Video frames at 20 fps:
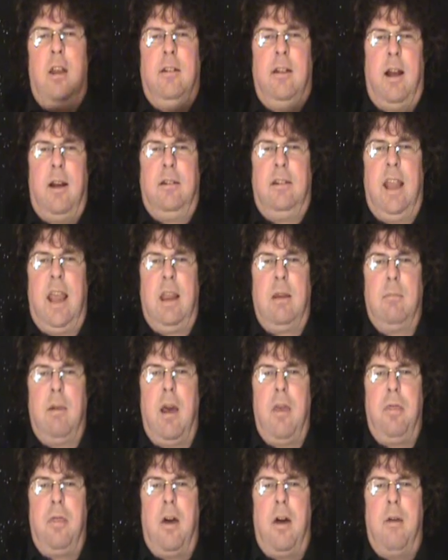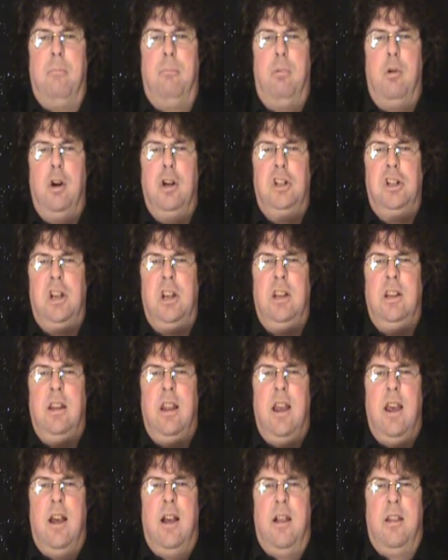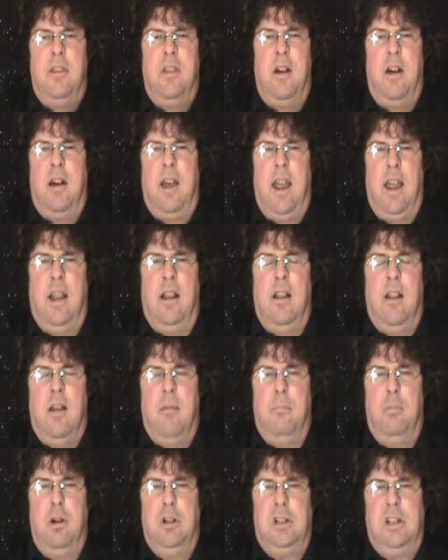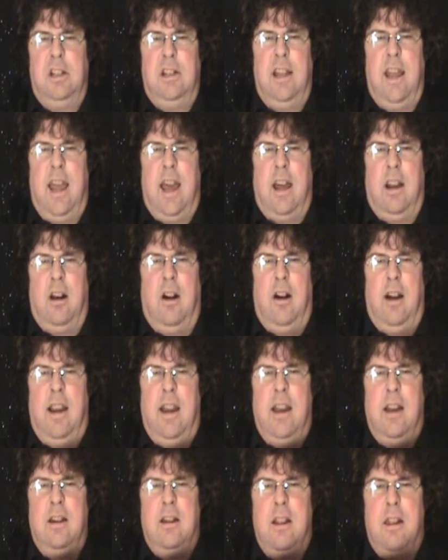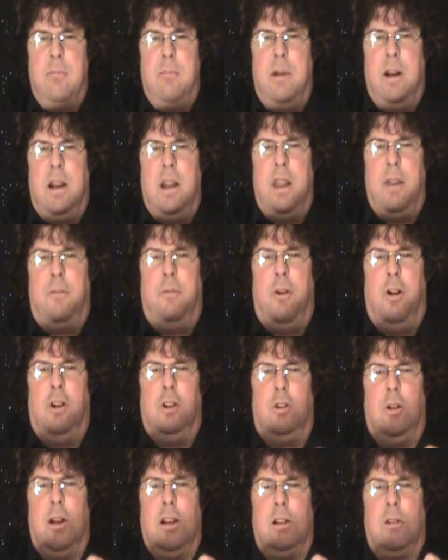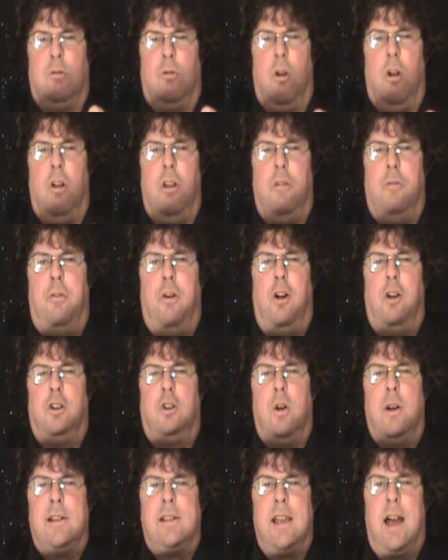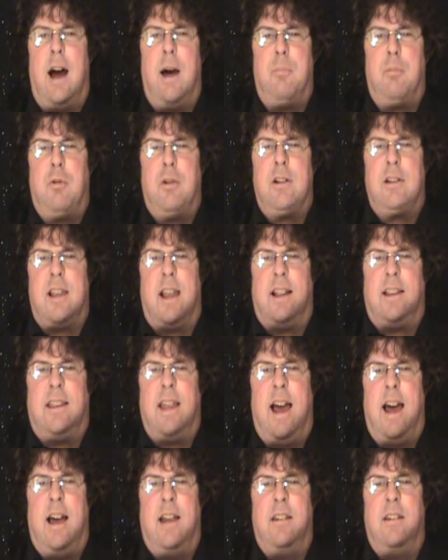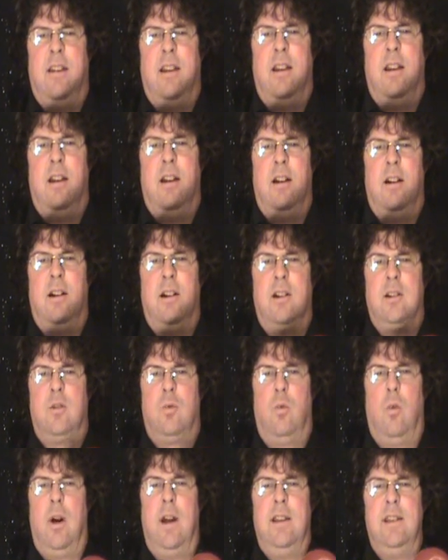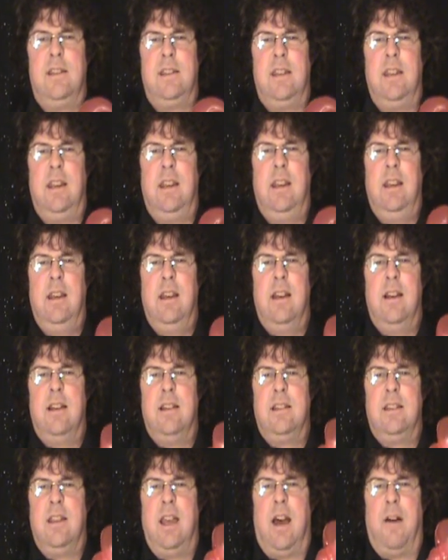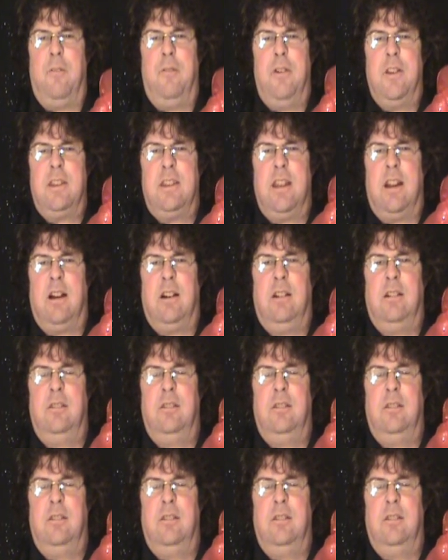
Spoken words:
taking my thumb, pushing the antler into the middle of the fold twist, roll the fold twist upwards like that. There's one, see how it fits there?